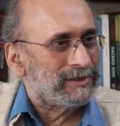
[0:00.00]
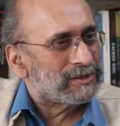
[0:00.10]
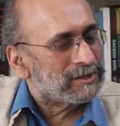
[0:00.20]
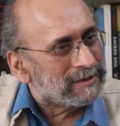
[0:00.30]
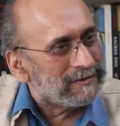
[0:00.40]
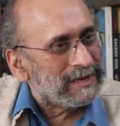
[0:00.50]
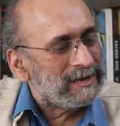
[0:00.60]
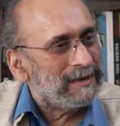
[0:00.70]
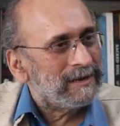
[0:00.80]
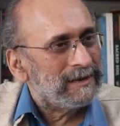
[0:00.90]
the
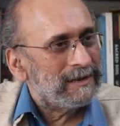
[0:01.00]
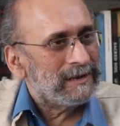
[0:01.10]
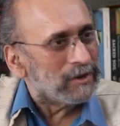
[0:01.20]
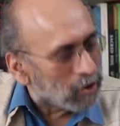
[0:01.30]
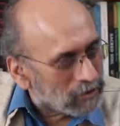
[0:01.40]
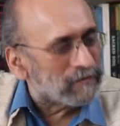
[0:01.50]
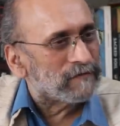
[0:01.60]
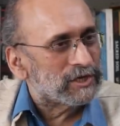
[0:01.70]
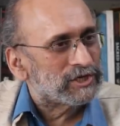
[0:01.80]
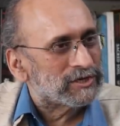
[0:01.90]
three
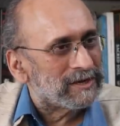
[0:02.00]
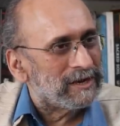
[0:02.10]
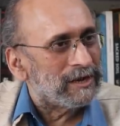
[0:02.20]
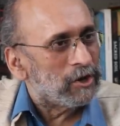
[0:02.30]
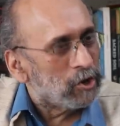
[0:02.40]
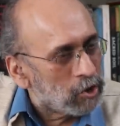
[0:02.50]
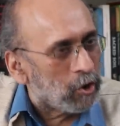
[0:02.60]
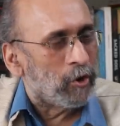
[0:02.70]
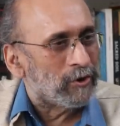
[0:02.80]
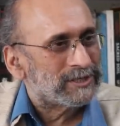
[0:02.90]
controversial
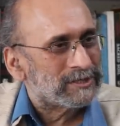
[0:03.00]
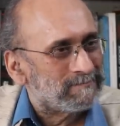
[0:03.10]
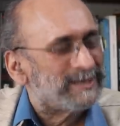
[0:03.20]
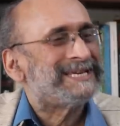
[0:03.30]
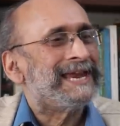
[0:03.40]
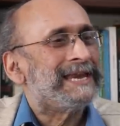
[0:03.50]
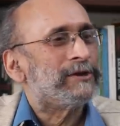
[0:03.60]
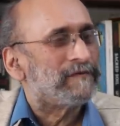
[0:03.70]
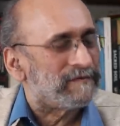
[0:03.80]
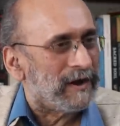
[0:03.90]
laws
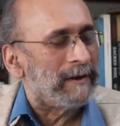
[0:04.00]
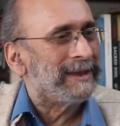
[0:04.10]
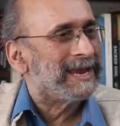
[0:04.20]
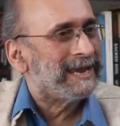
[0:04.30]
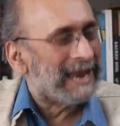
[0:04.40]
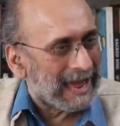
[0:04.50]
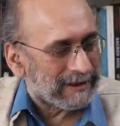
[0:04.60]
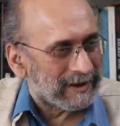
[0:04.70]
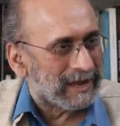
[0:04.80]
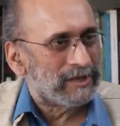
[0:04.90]
pertaining to farming and
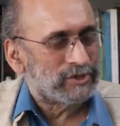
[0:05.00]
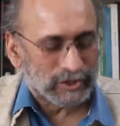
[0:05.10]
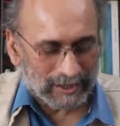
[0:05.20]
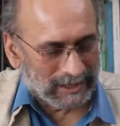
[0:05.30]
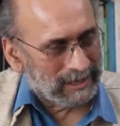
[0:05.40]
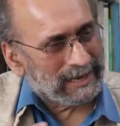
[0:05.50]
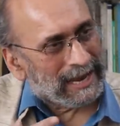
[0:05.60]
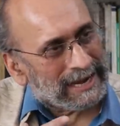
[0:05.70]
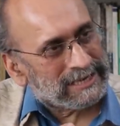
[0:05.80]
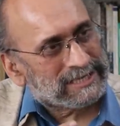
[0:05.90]
agriculture.
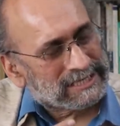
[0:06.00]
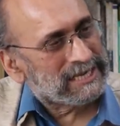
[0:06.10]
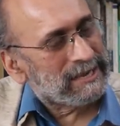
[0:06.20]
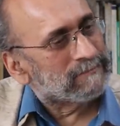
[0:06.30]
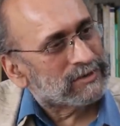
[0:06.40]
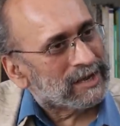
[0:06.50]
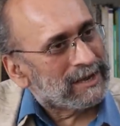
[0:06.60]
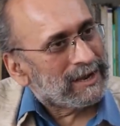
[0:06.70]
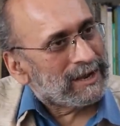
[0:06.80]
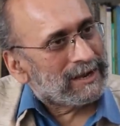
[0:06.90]
And it seems
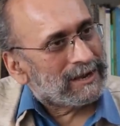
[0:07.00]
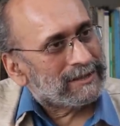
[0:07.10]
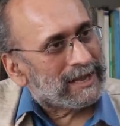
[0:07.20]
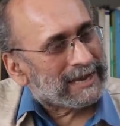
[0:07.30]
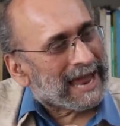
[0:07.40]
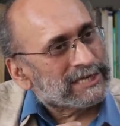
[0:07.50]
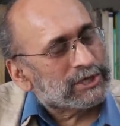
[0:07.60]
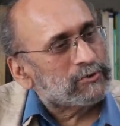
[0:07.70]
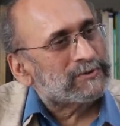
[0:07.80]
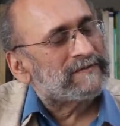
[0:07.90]
that attitudes